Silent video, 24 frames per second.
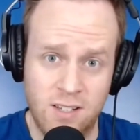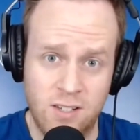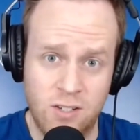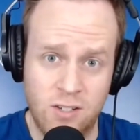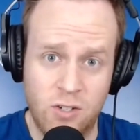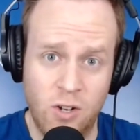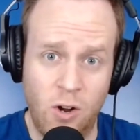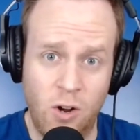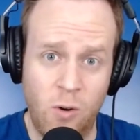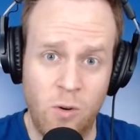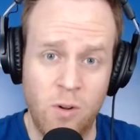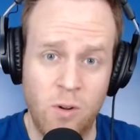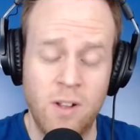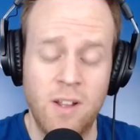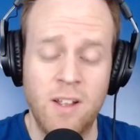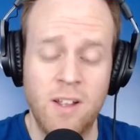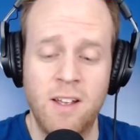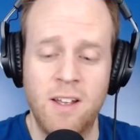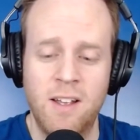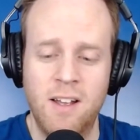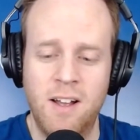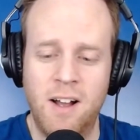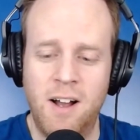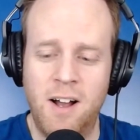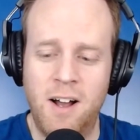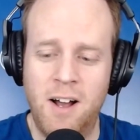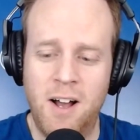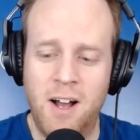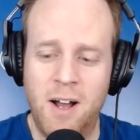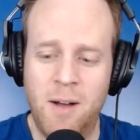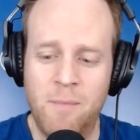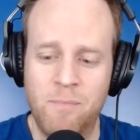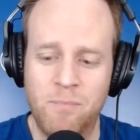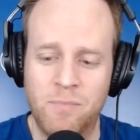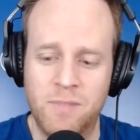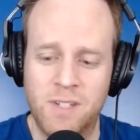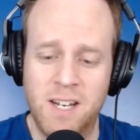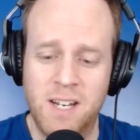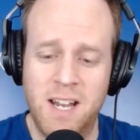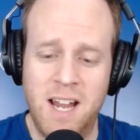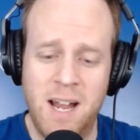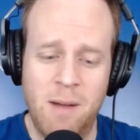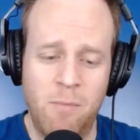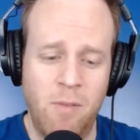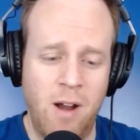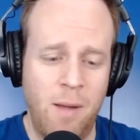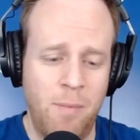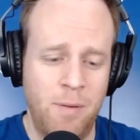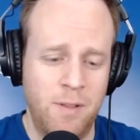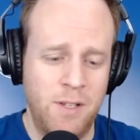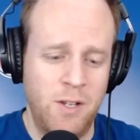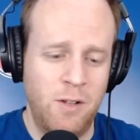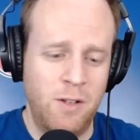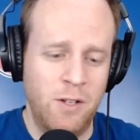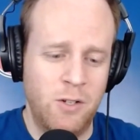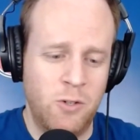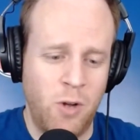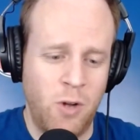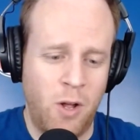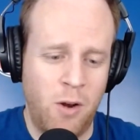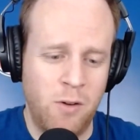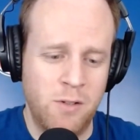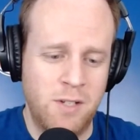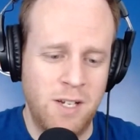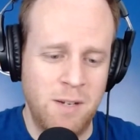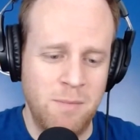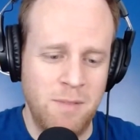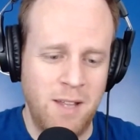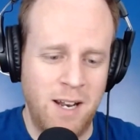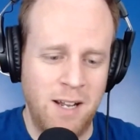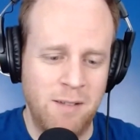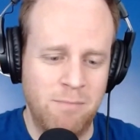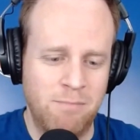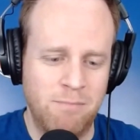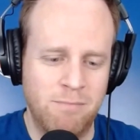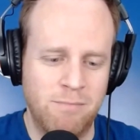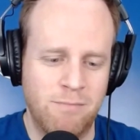So today I'm repping the only Toronto team that I